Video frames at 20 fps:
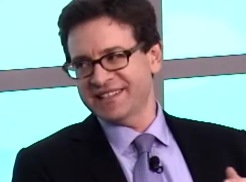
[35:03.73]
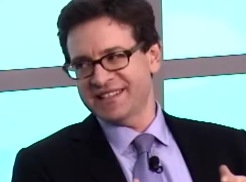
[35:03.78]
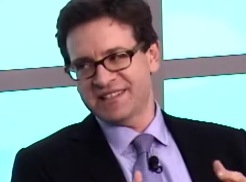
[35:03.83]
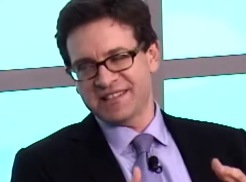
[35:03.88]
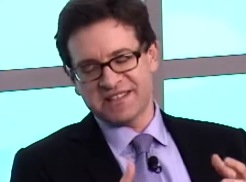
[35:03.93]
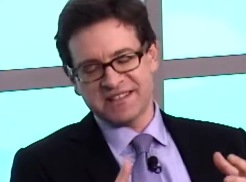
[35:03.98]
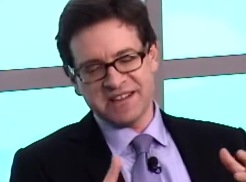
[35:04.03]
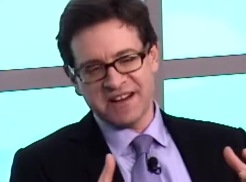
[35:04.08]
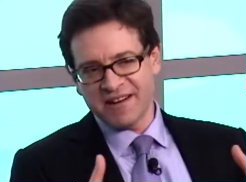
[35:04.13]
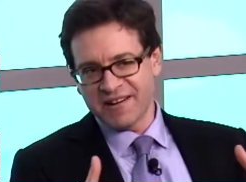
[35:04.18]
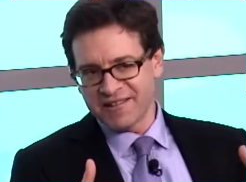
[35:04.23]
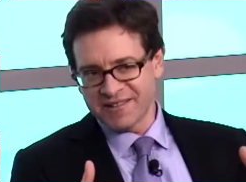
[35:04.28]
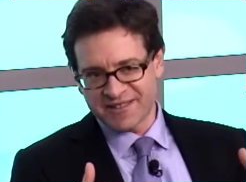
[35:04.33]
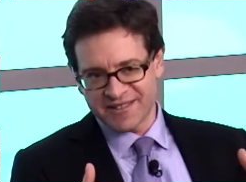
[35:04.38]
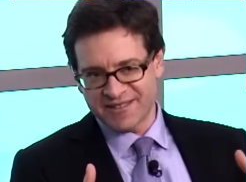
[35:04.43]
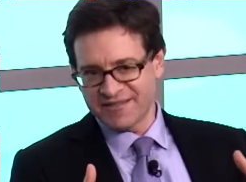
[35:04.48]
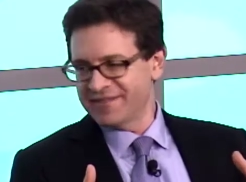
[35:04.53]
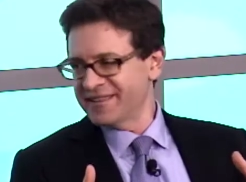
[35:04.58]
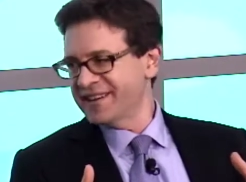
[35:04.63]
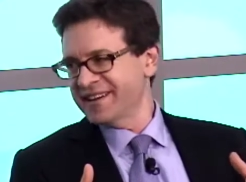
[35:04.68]
is so
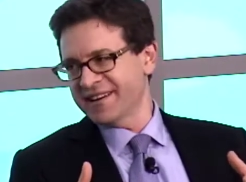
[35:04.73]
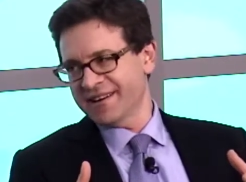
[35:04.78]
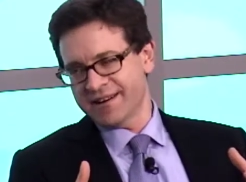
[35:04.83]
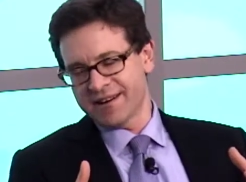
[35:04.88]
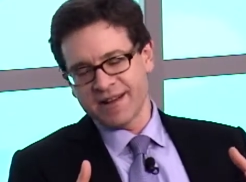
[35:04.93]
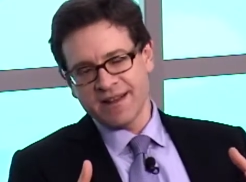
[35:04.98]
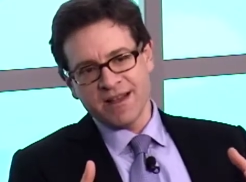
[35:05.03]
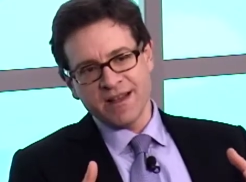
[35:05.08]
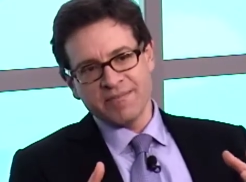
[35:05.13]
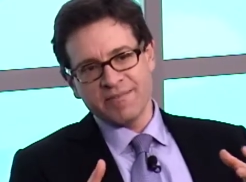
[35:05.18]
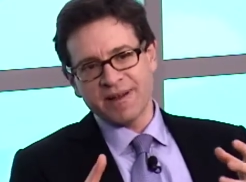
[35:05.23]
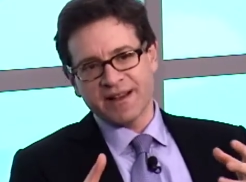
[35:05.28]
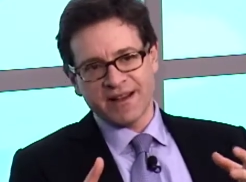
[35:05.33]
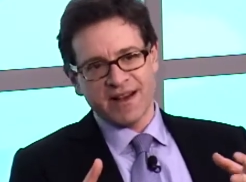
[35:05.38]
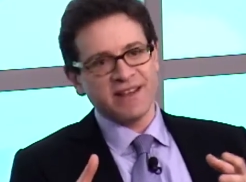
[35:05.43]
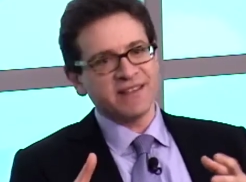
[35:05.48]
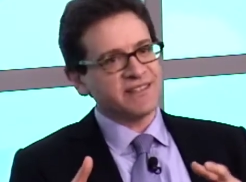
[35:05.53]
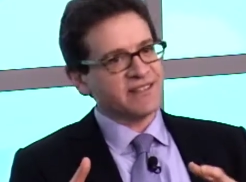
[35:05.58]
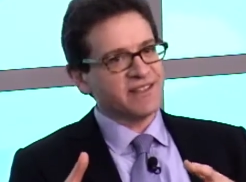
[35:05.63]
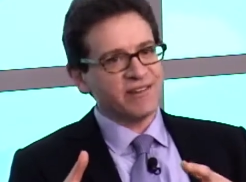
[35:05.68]
severe
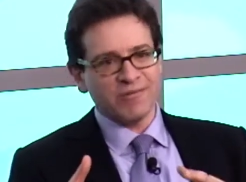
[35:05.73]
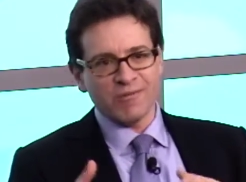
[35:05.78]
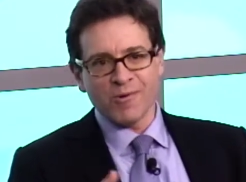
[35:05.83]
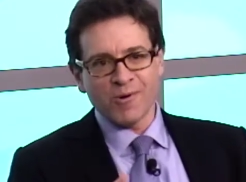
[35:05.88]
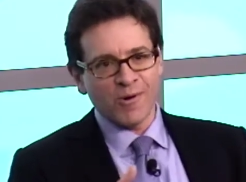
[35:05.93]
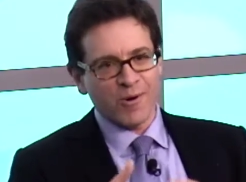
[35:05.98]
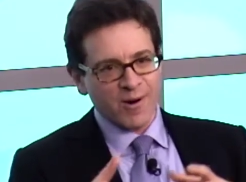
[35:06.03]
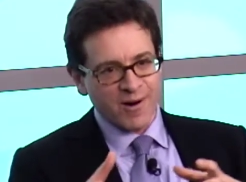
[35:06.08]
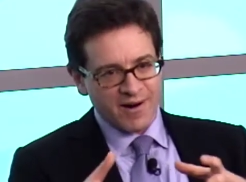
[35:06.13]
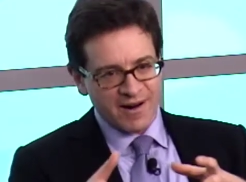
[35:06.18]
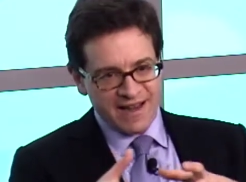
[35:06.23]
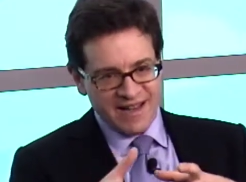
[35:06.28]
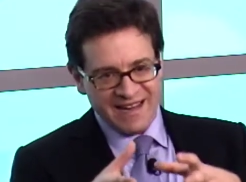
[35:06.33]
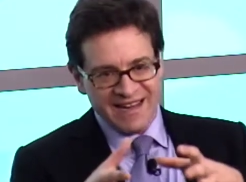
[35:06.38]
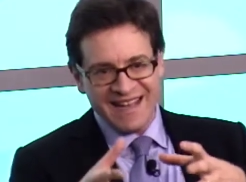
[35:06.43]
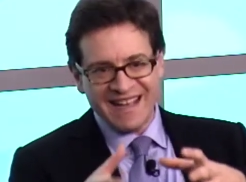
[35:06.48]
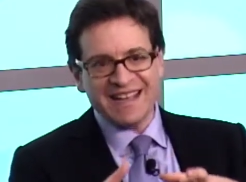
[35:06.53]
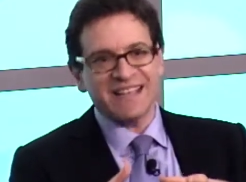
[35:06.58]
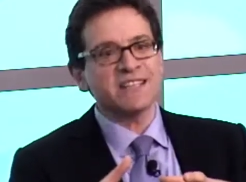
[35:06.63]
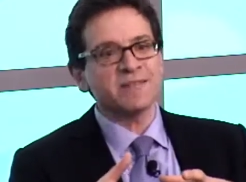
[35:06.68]
because of the war in
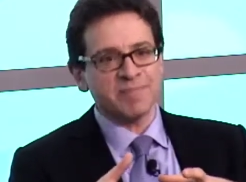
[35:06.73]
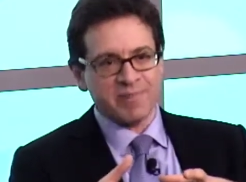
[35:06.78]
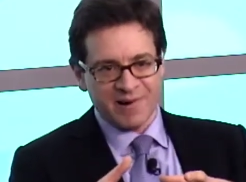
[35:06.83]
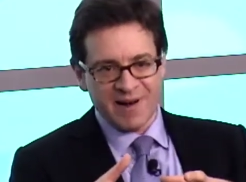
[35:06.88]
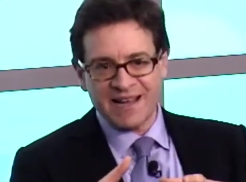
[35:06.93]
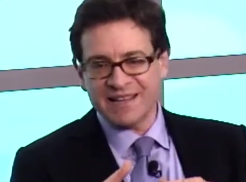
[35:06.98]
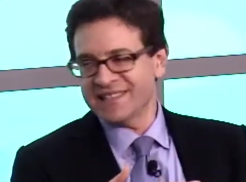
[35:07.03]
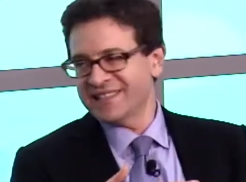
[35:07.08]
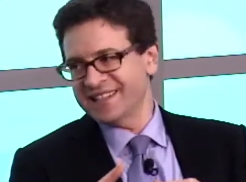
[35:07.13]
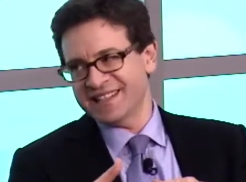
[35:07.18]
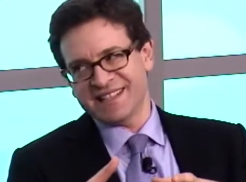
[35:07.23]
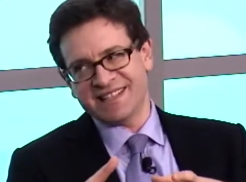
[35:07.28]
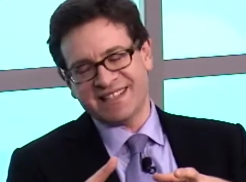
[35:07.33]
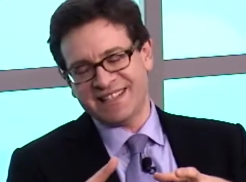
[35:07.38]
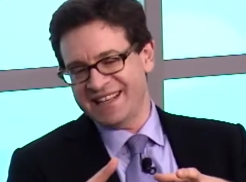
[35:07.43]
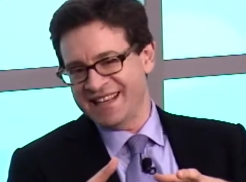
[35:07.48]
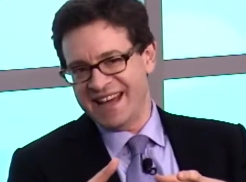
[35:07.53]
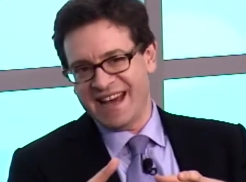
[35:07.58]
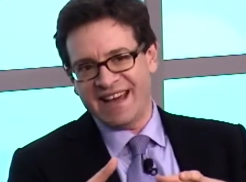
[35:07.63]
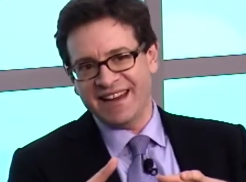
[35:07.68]
his presidency
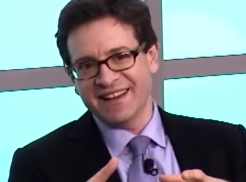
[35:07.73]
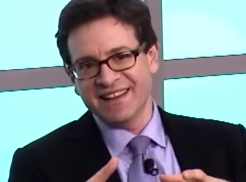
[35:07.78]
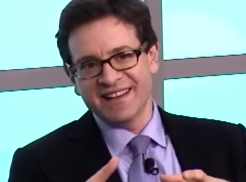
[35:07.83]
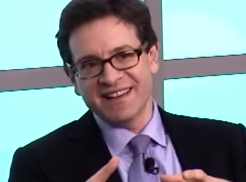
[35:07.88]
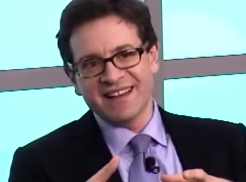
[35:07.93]
yet,